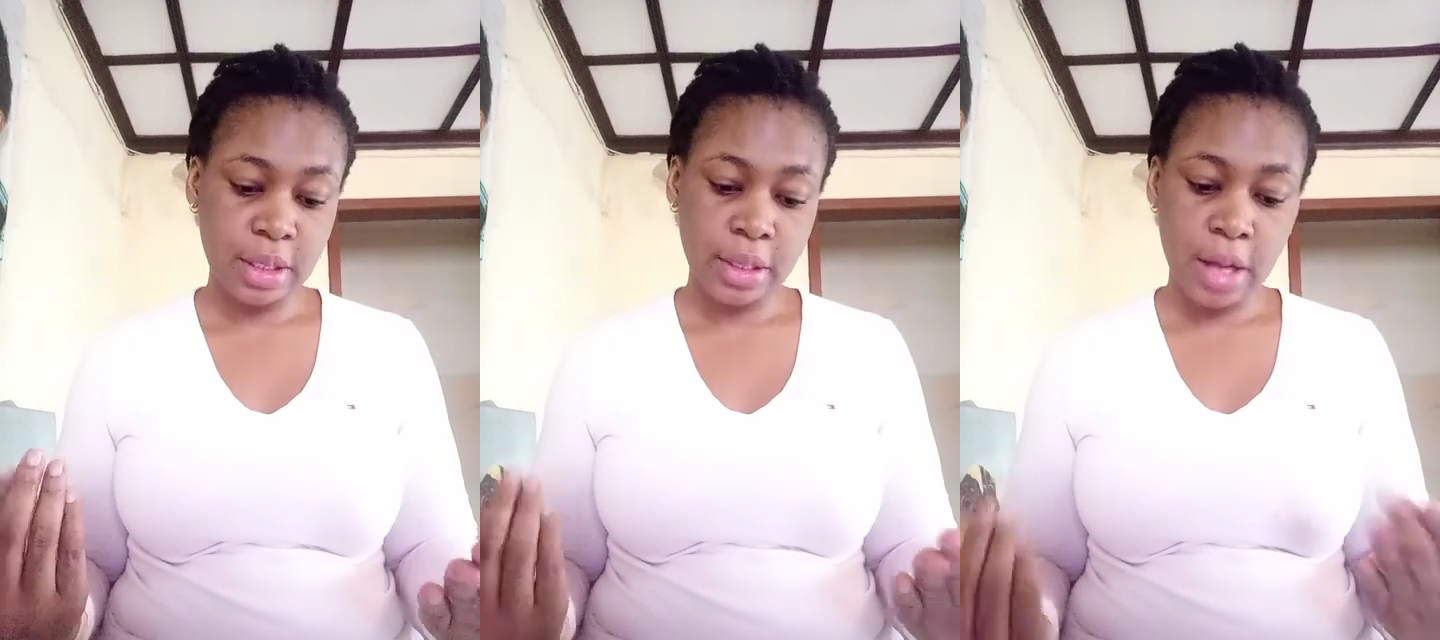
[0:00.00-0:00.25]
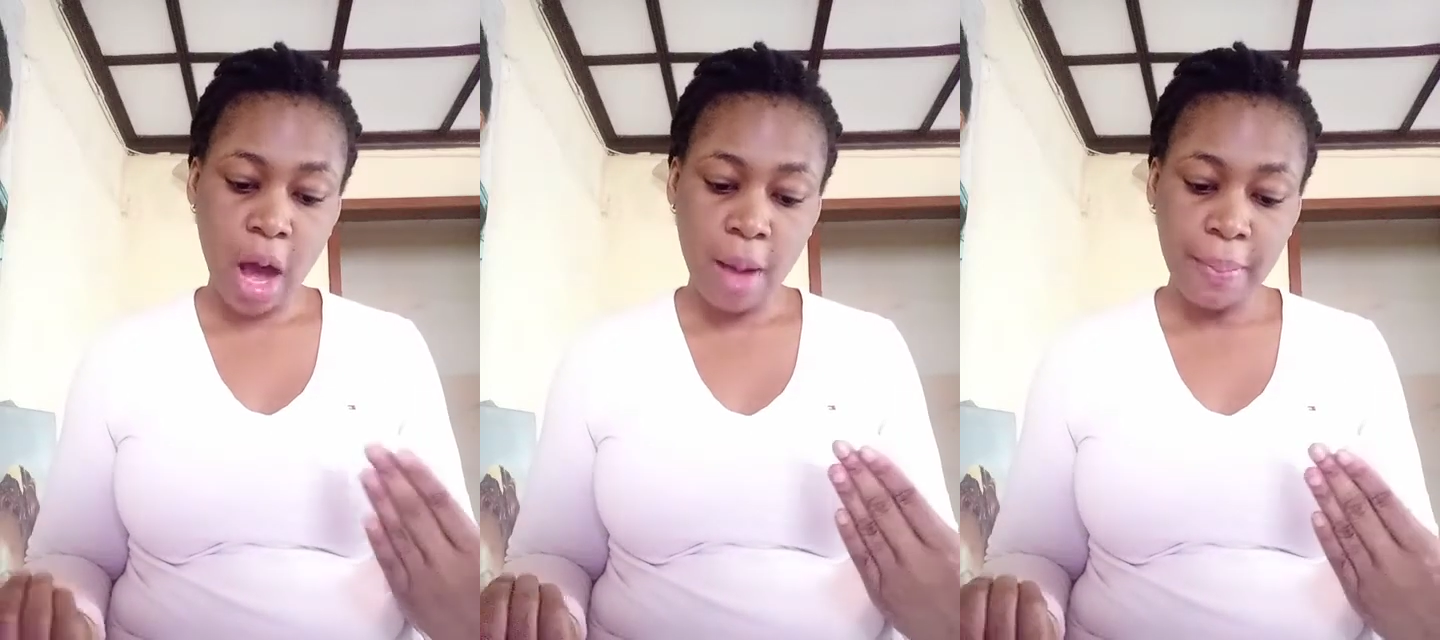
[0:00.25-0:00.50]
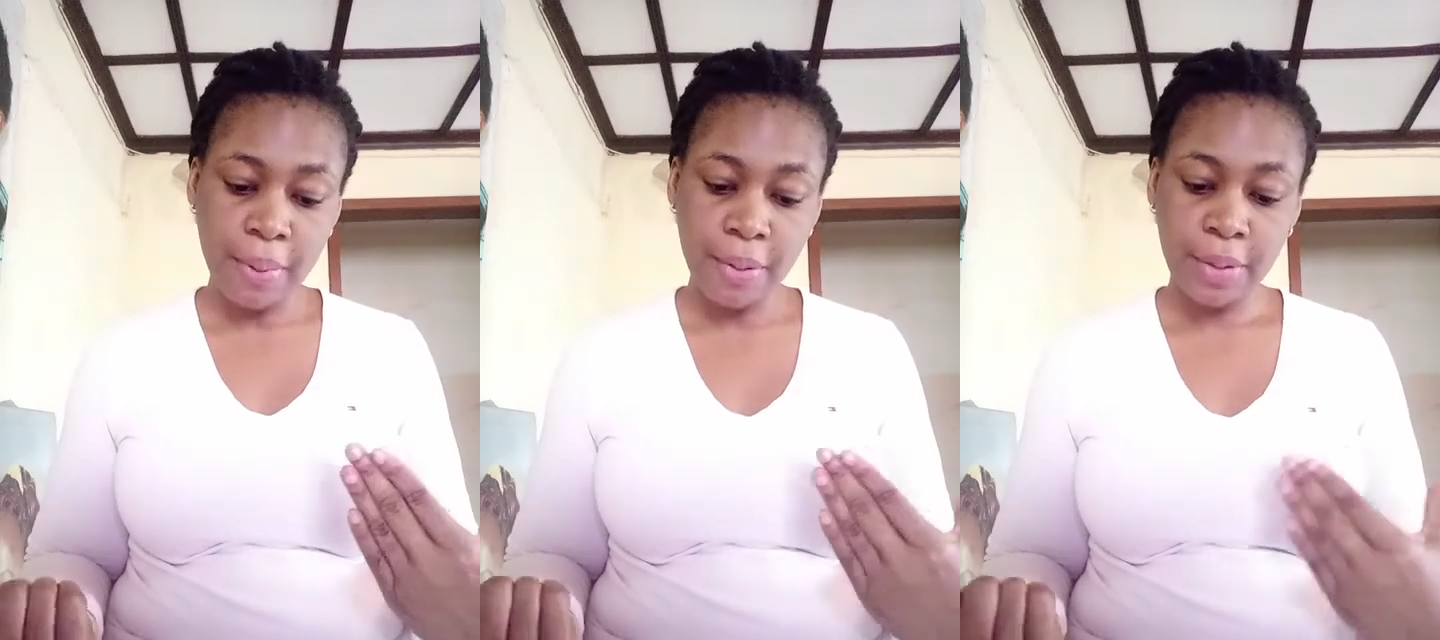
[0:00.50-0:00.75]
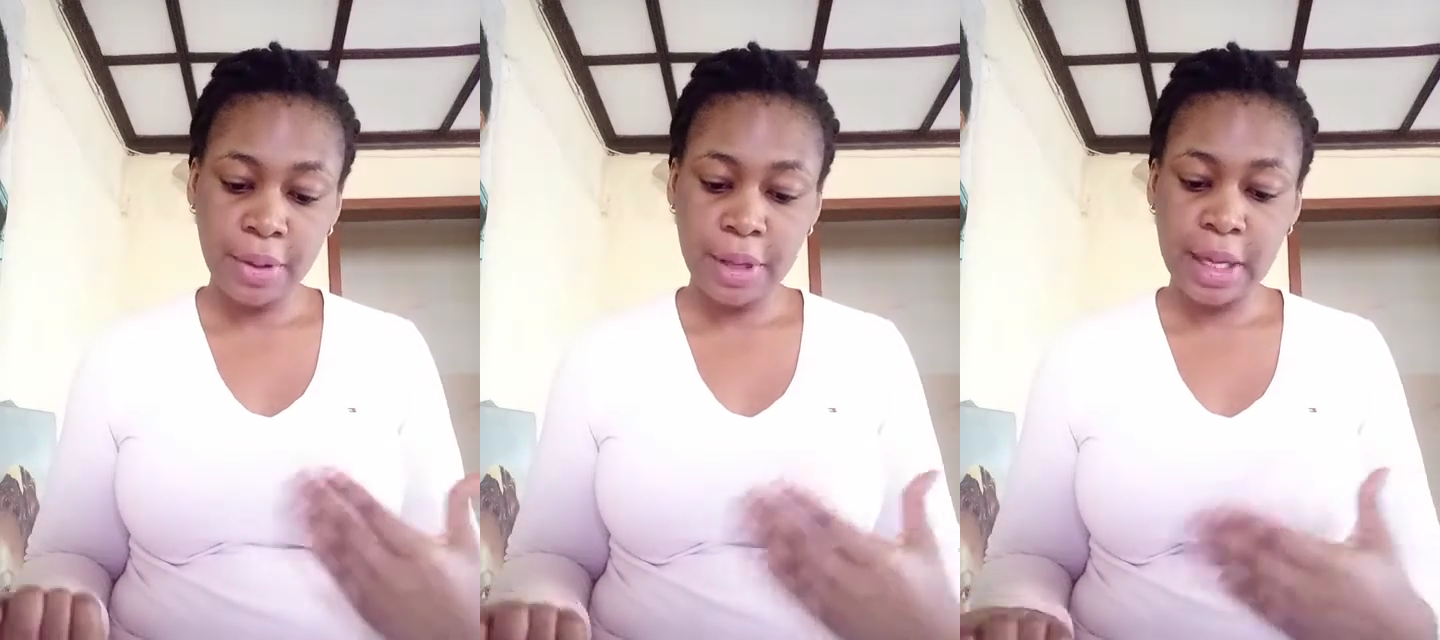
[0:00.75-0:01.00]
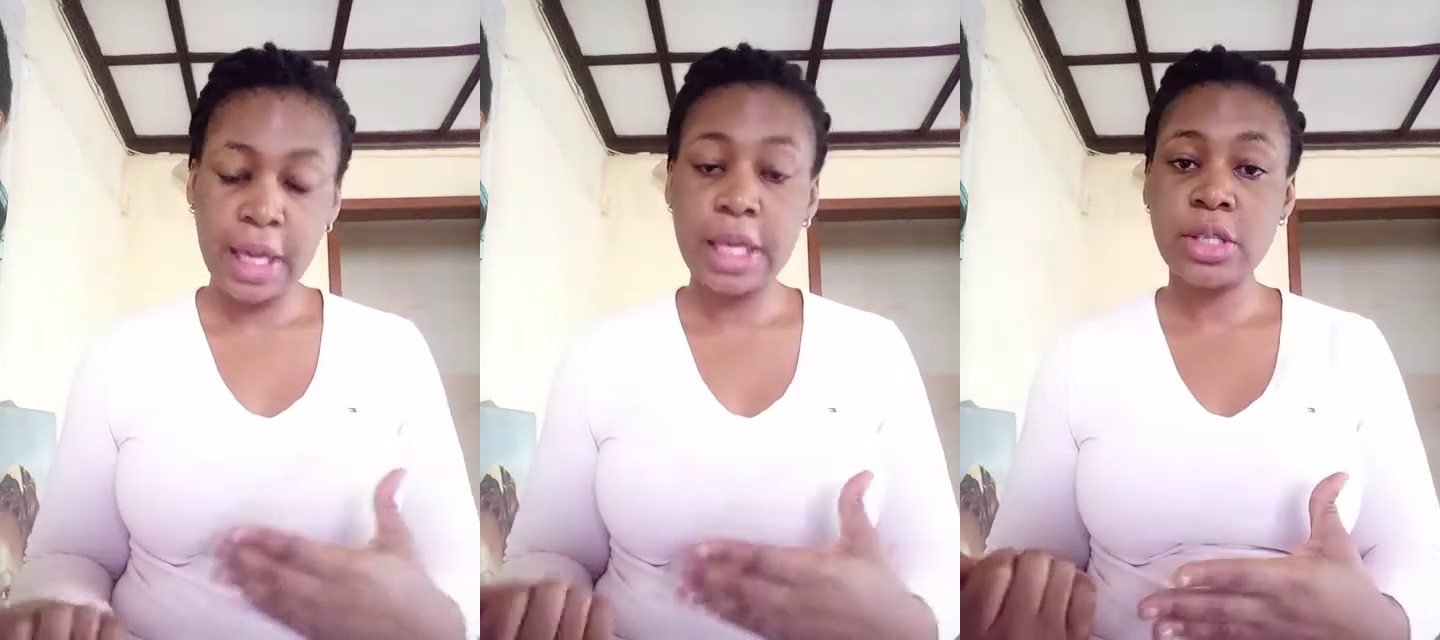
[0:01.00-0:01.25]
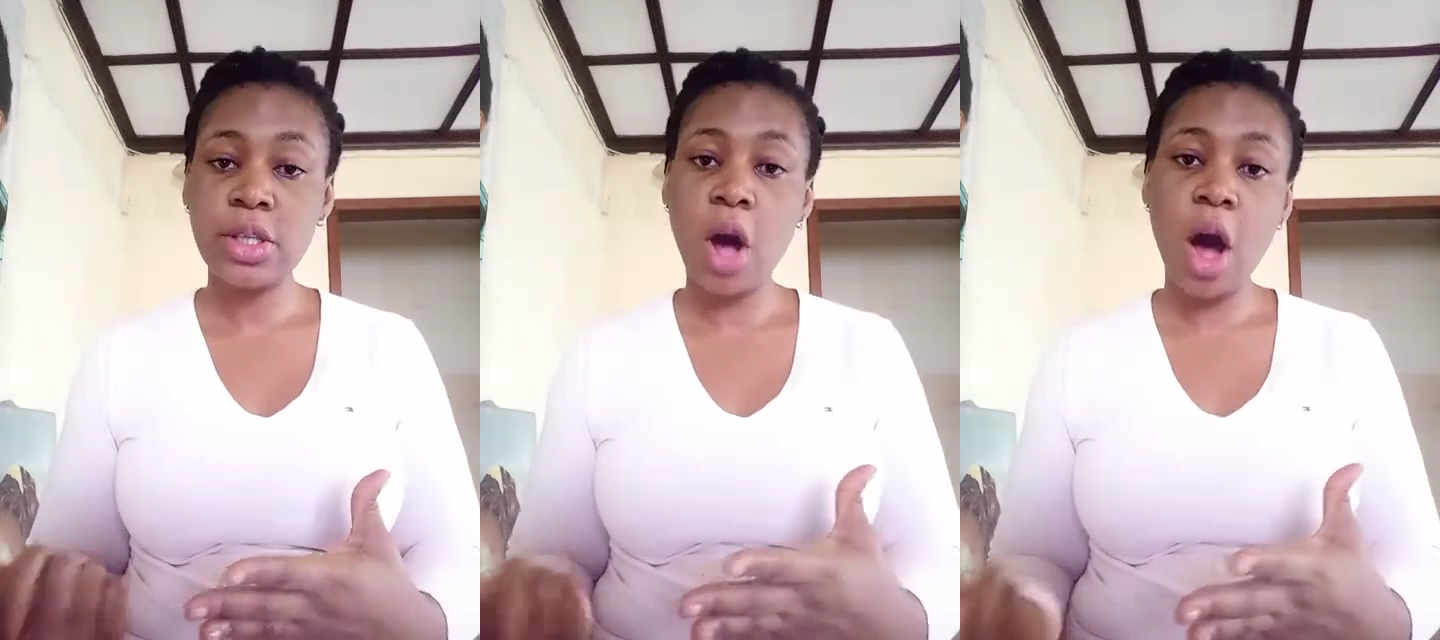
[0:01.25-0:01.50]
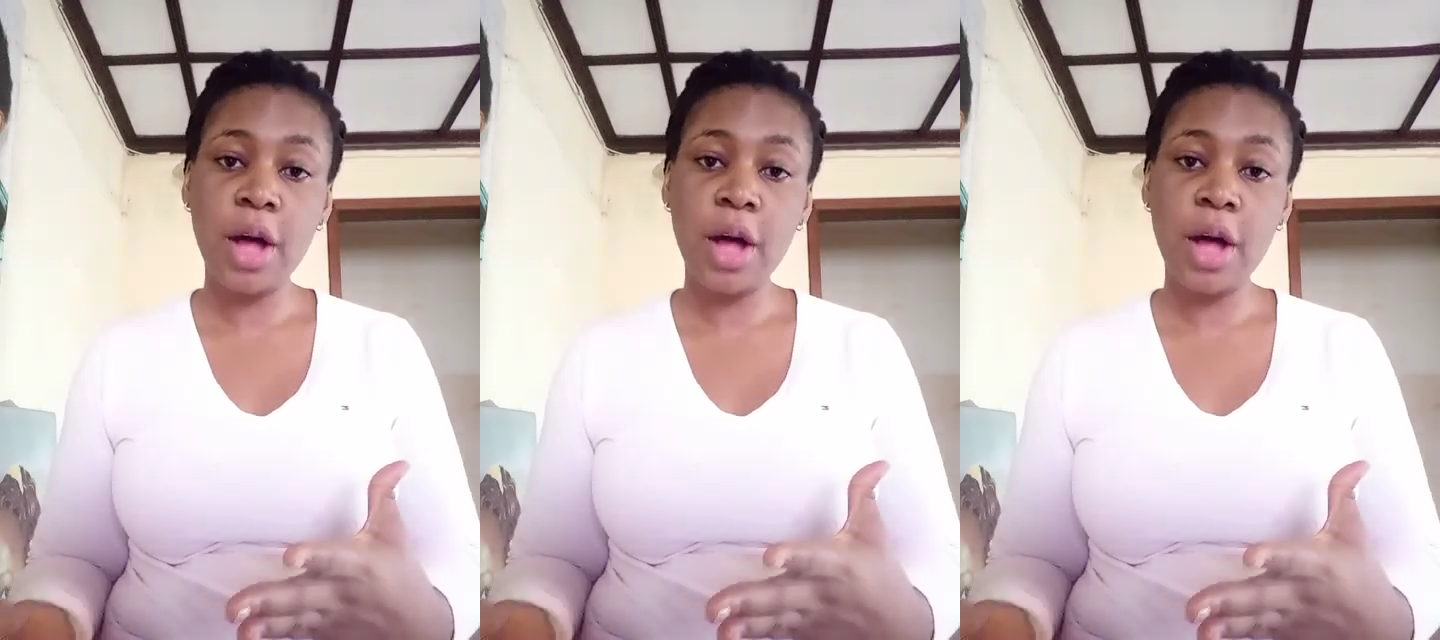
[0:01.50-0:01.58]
cup is